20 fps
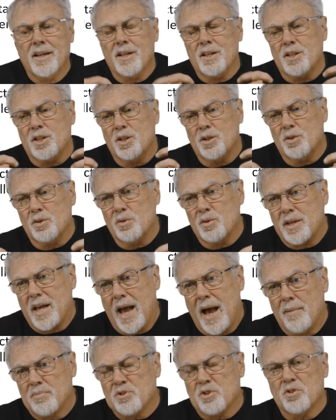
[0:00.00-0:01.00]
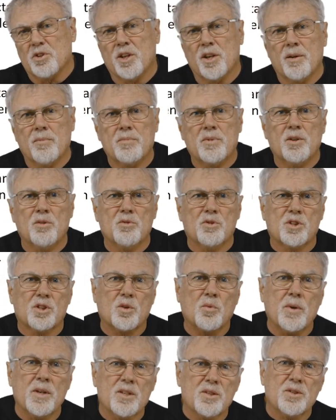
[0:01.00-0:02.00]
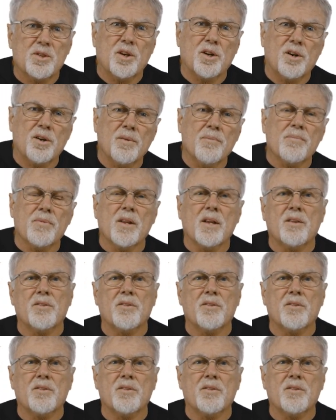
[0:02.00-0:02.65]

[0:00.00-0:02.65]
You capture them, you squeeze their